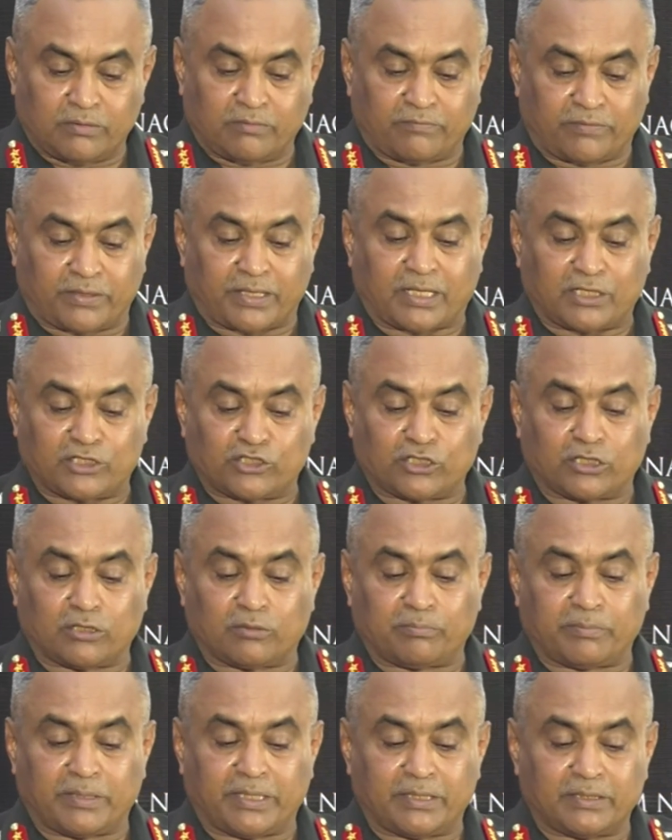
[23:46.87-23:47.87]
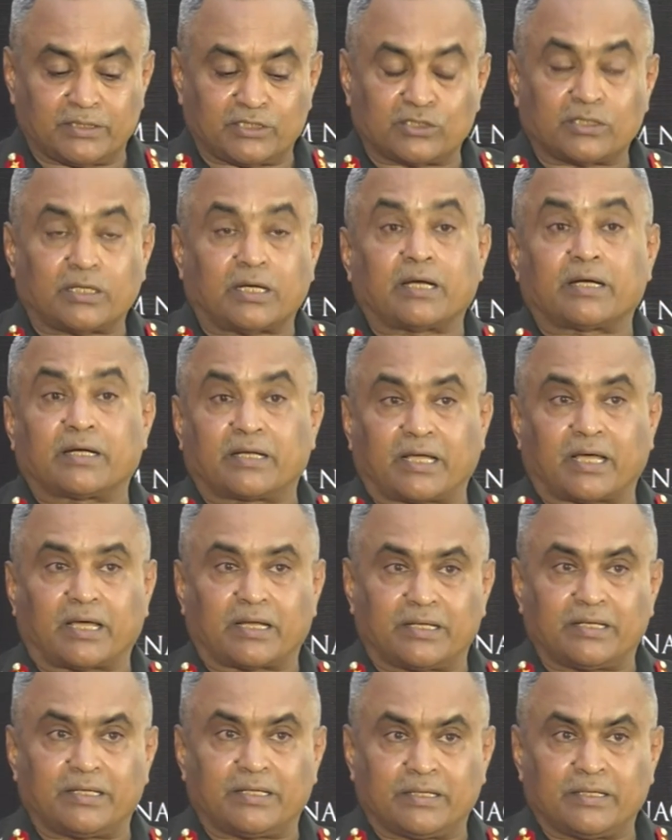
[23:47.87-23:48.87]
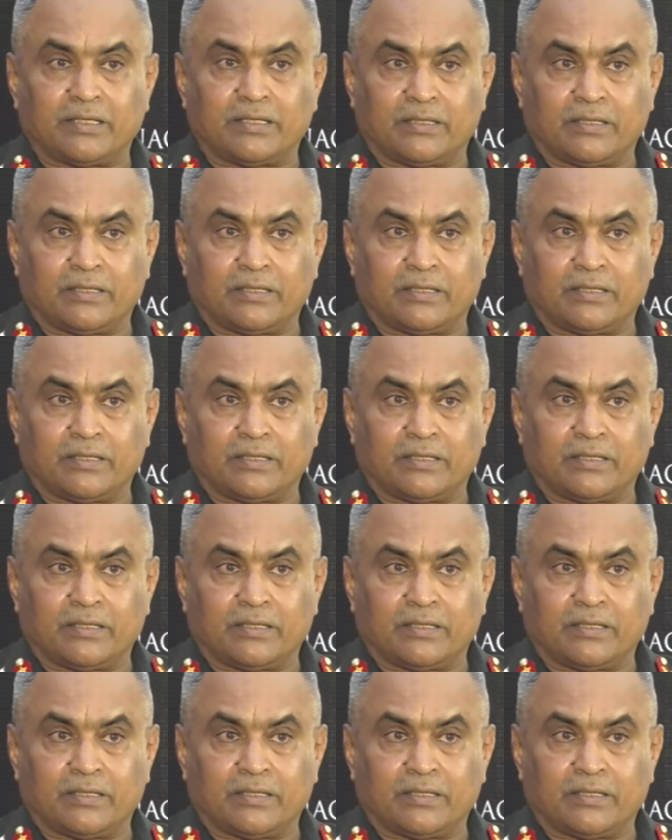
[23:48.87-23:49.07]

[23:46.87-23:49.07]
financial means, and carry